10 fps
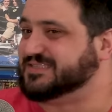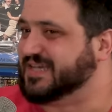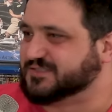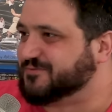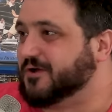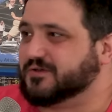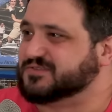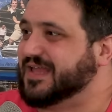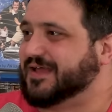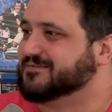he says
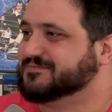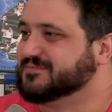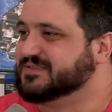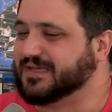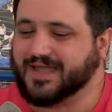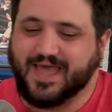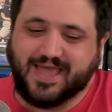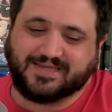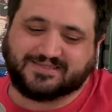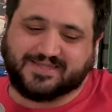Frodo's dead. Yeah. He's like,
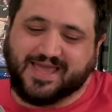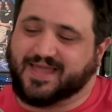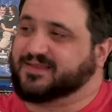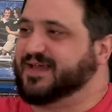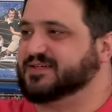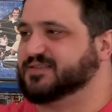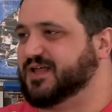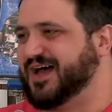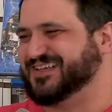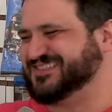he's dead. You guys
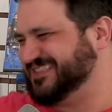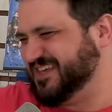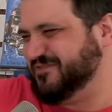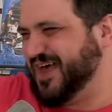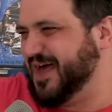lost. Just give